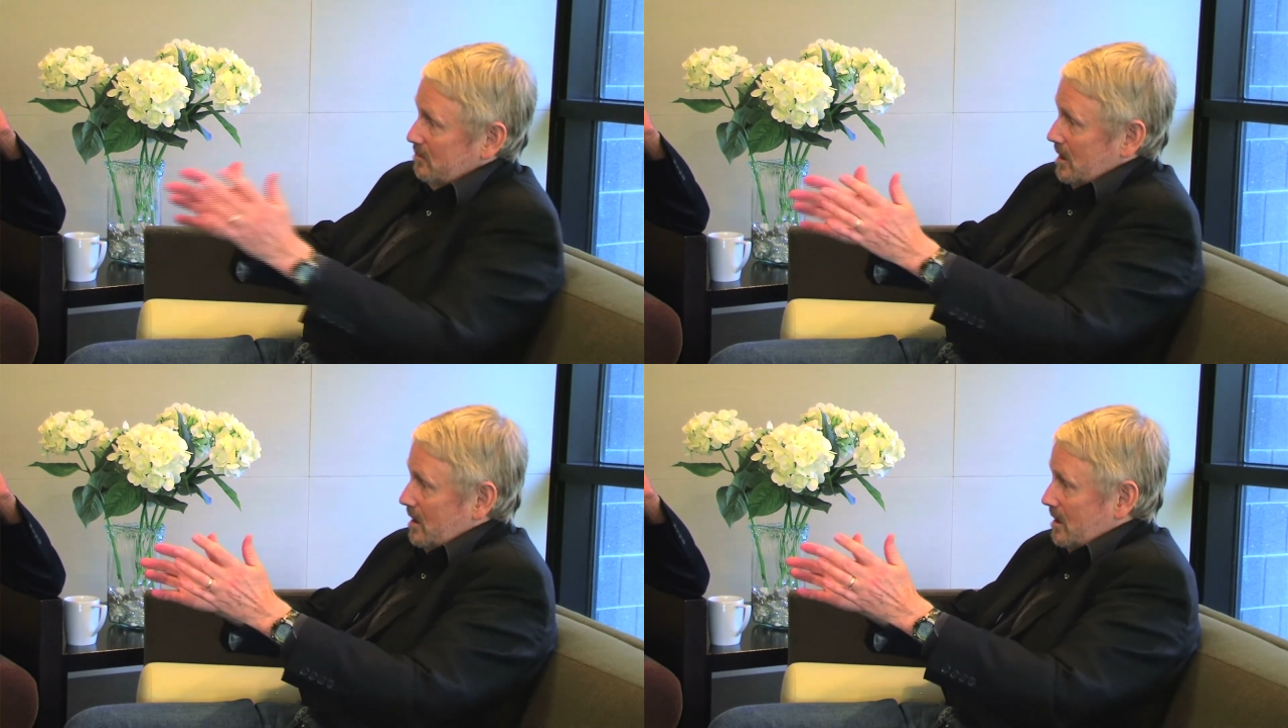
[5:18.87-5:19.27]

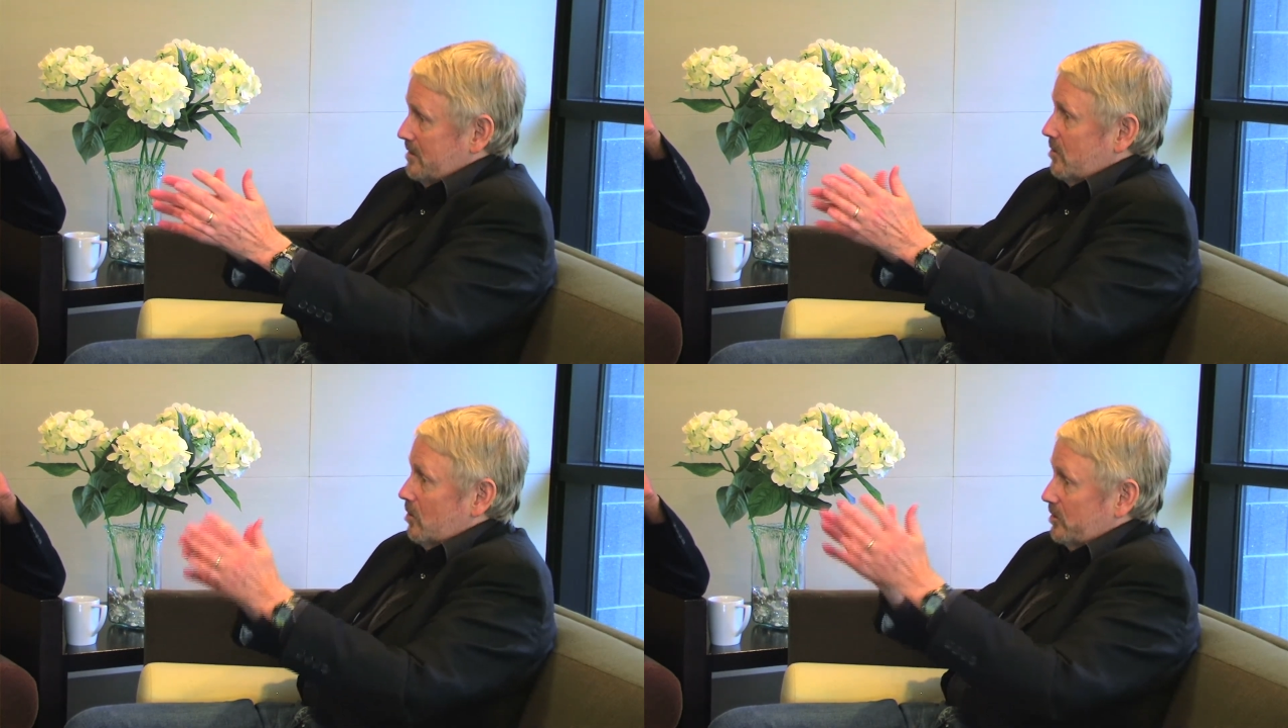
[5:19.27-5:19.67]
blah,
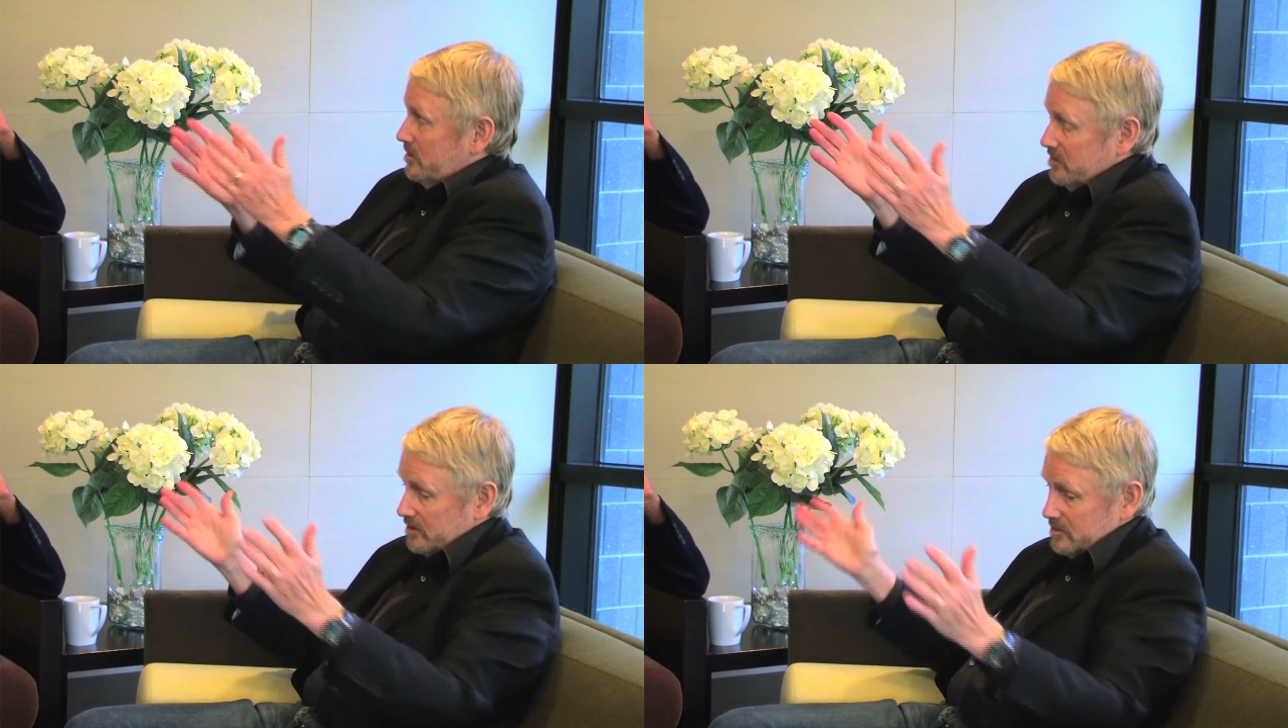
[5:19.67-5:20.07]
there are all
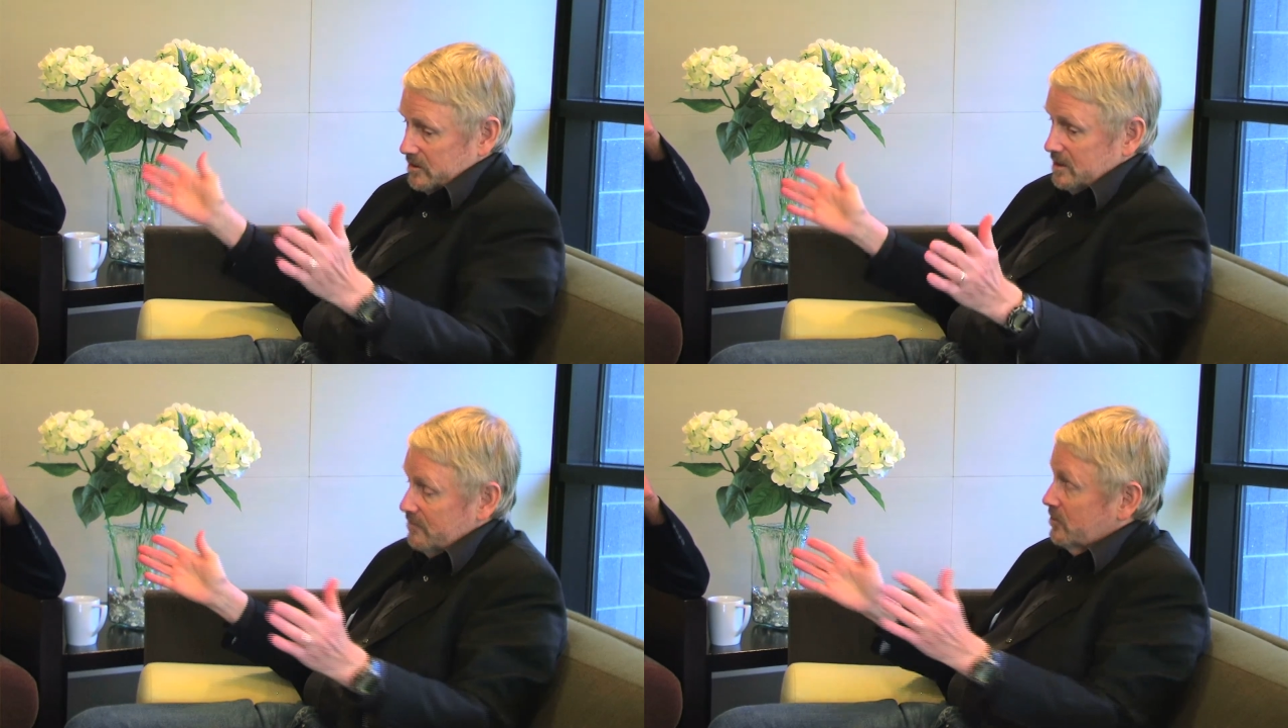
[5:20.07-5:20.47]
these other
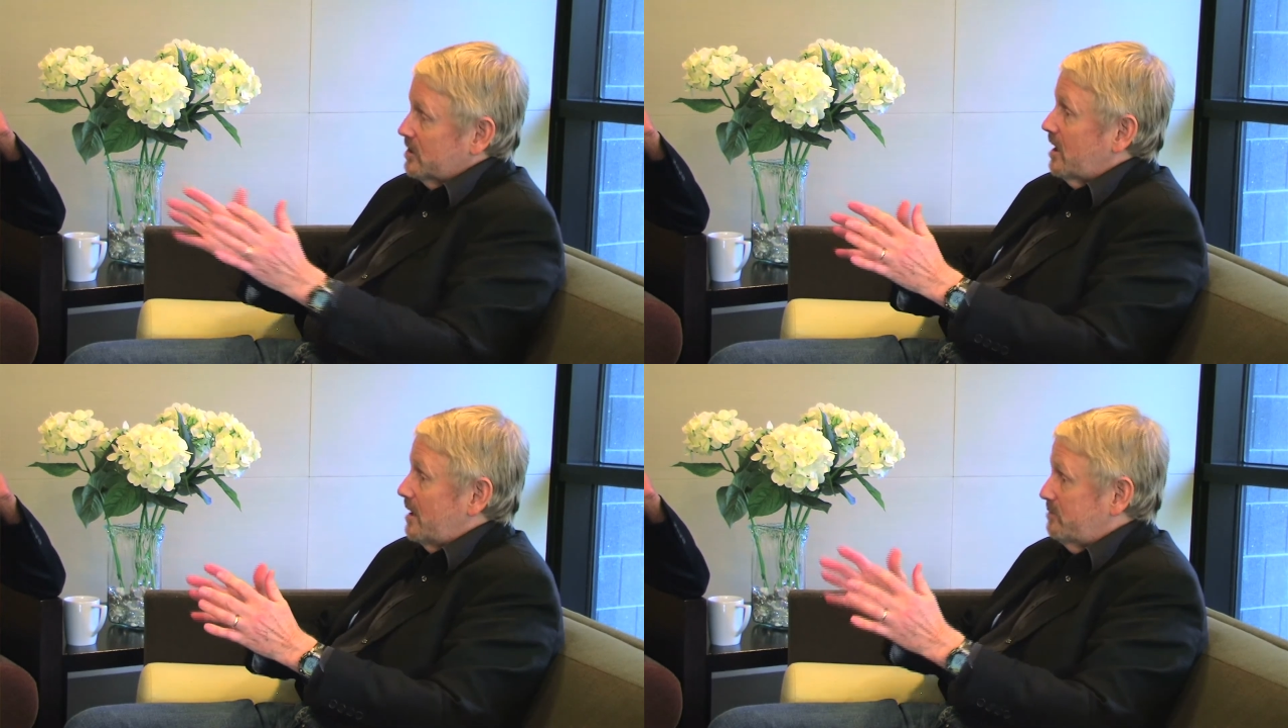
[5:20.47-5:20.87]

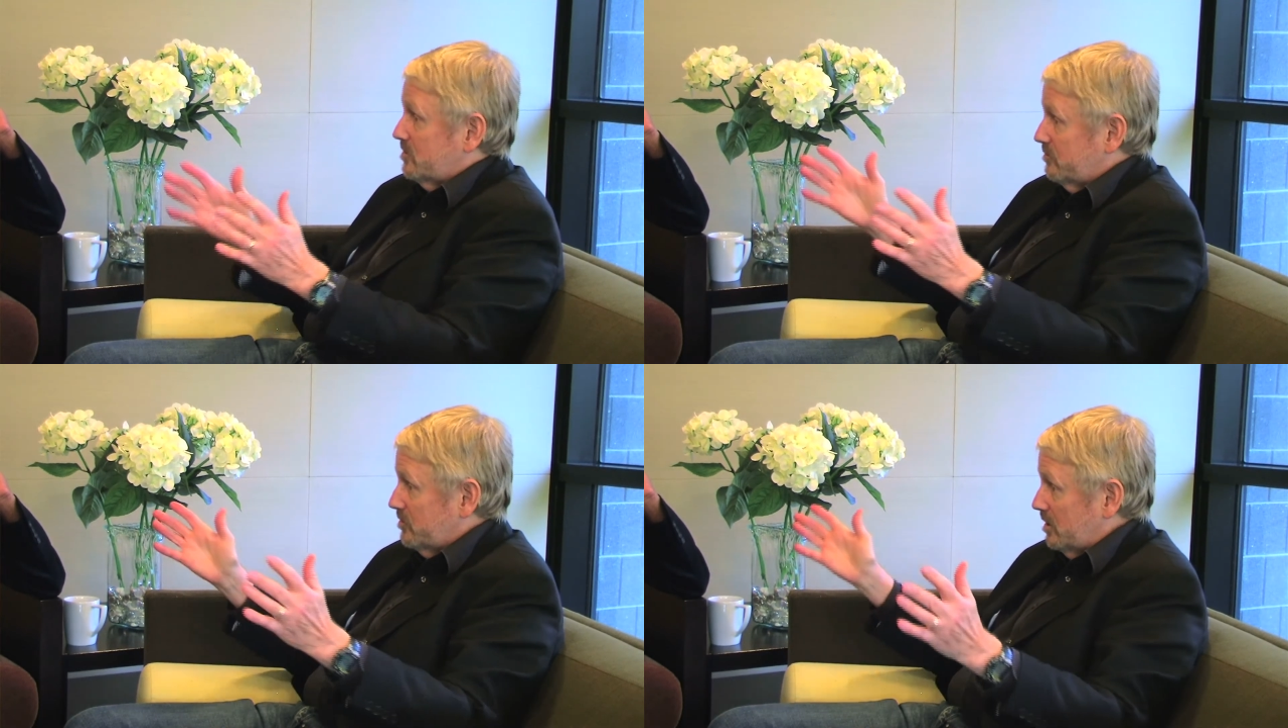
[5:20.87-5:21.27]
different
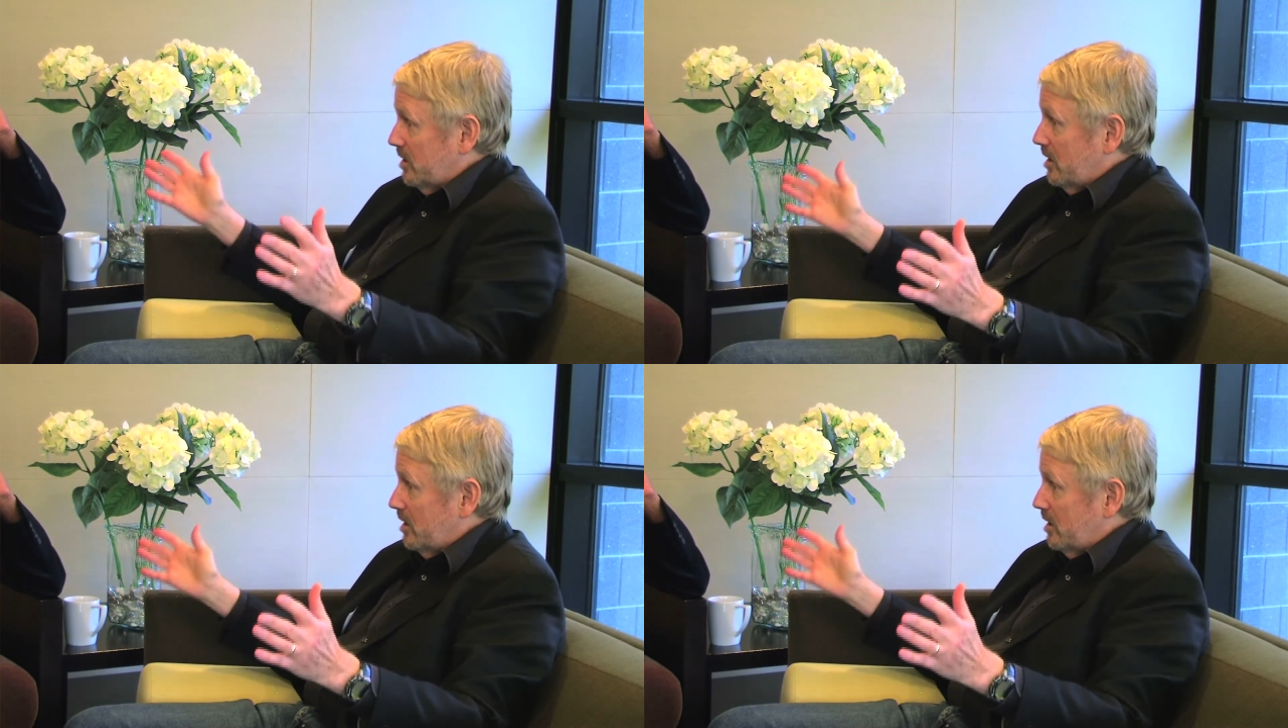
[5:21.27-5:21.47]
types of